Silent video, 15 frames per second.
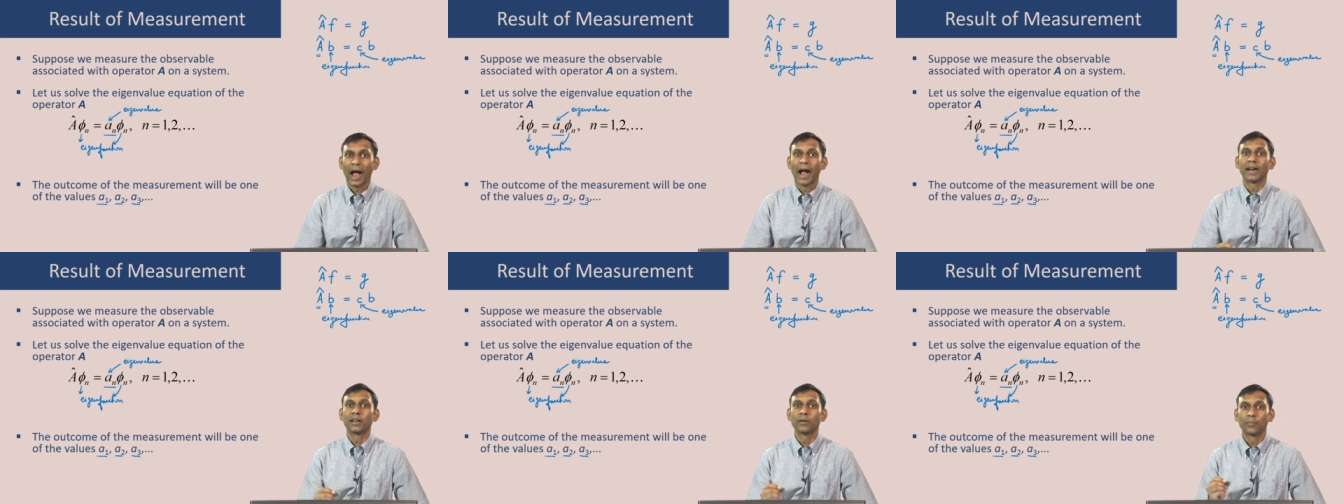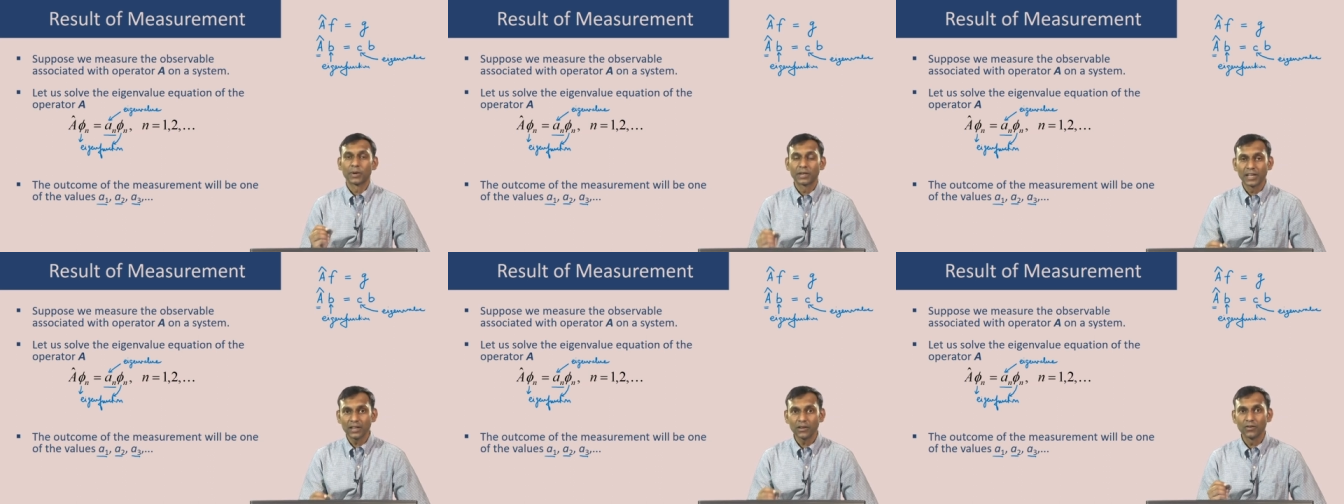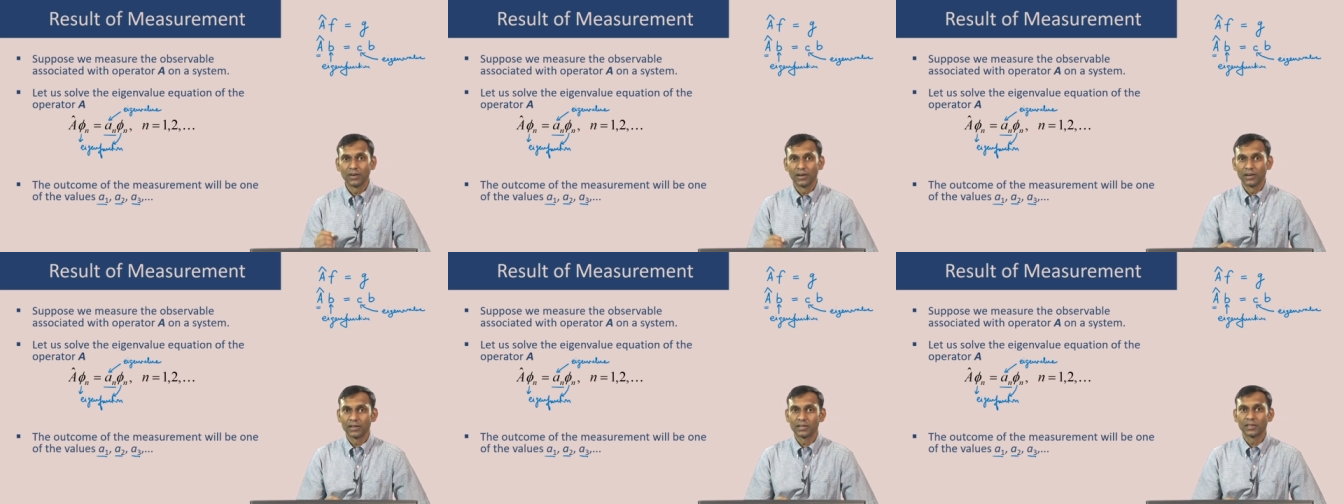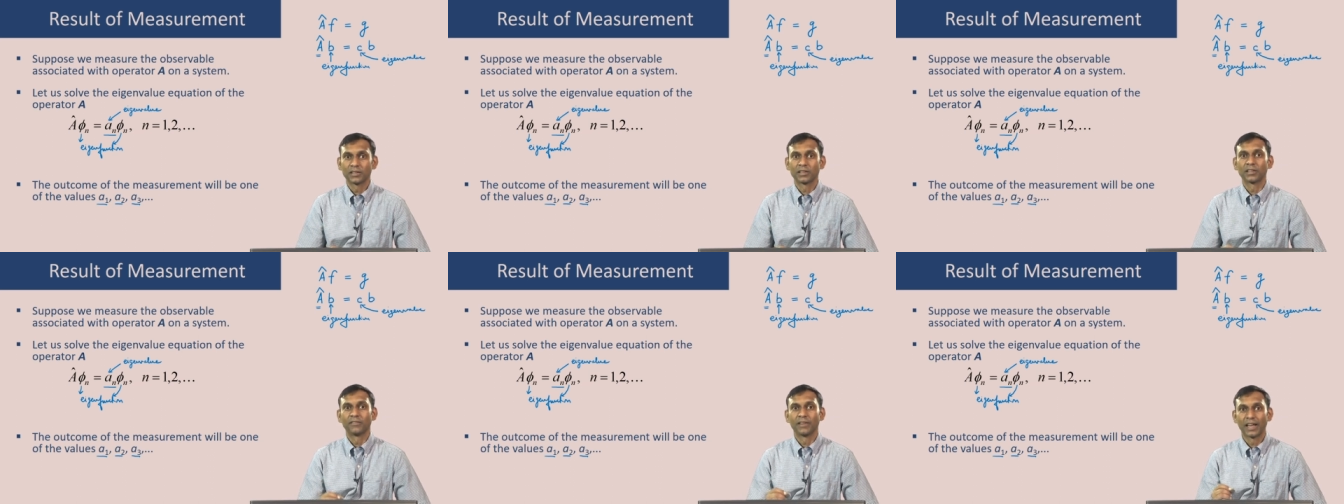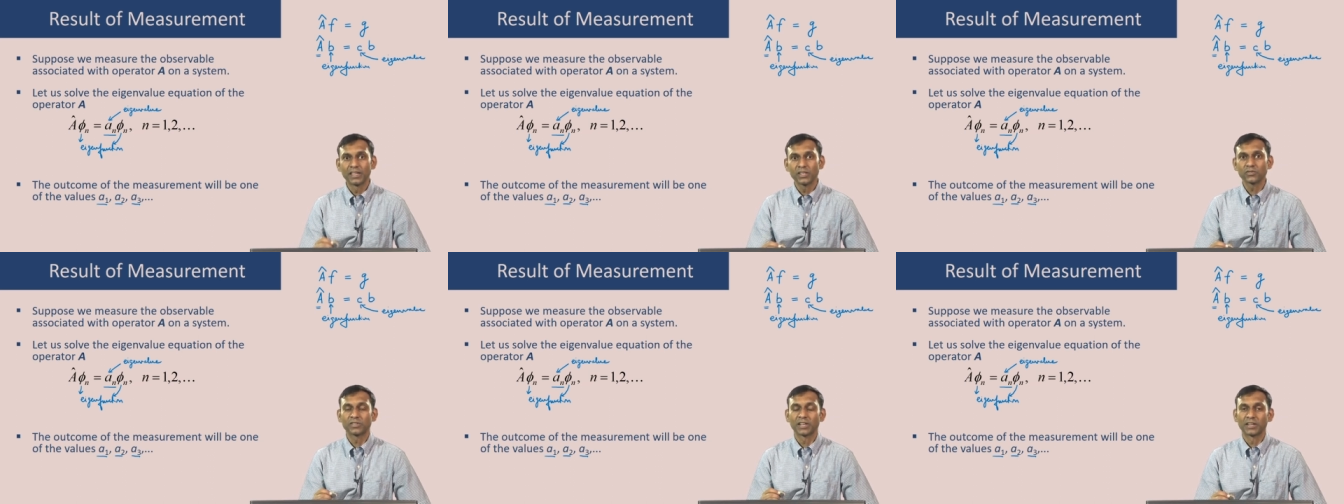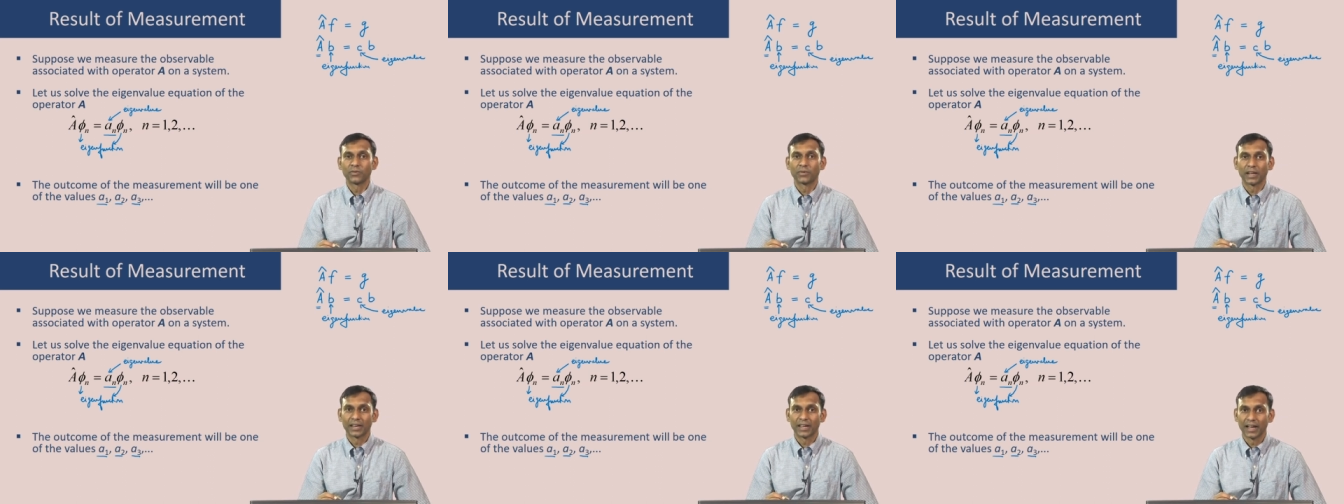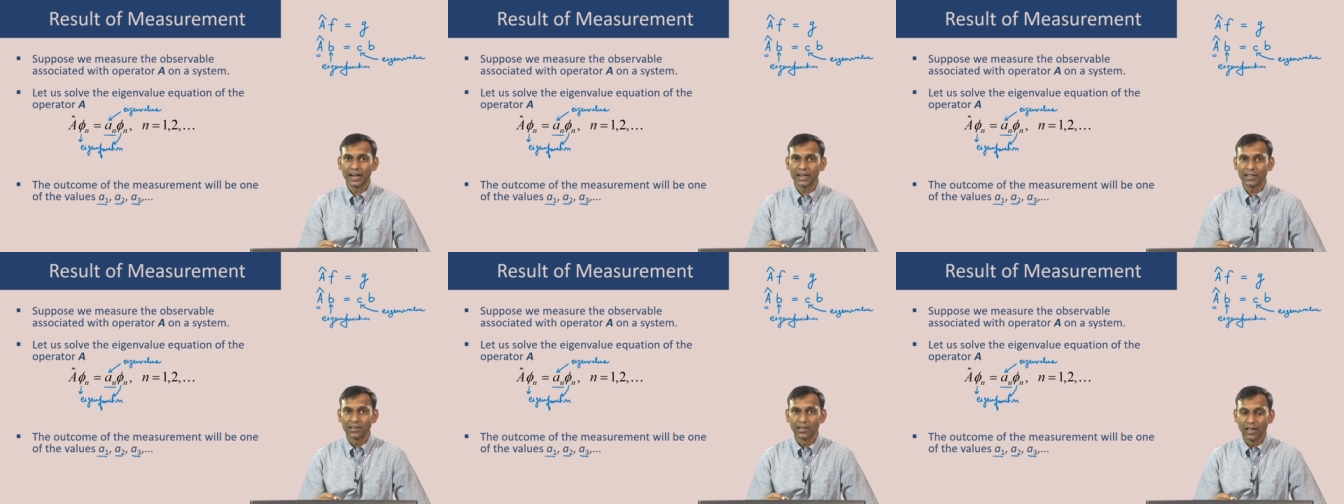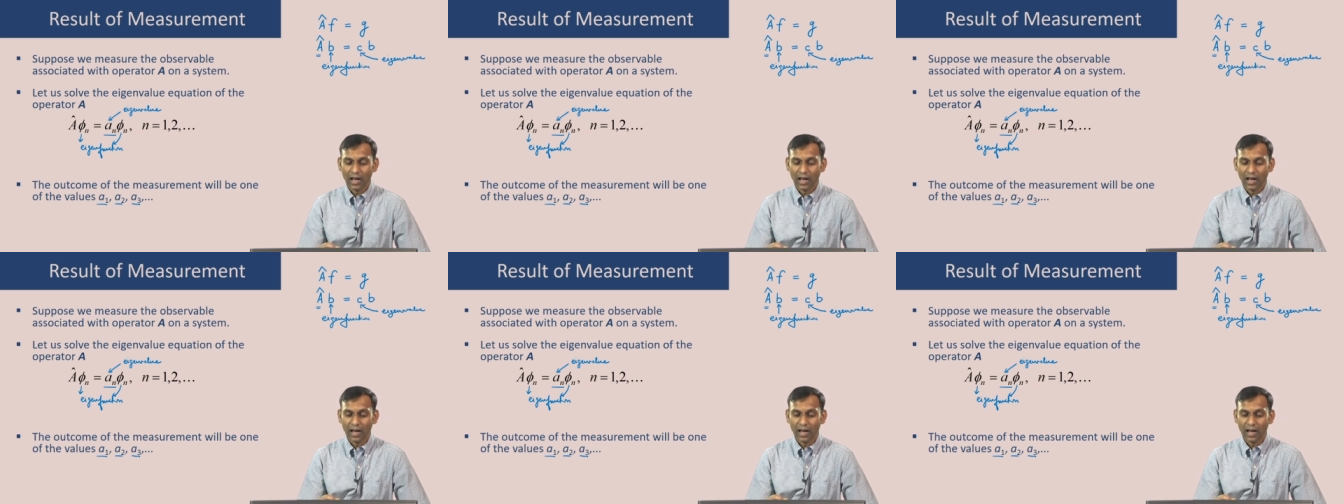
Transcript: and in particular the values that you can get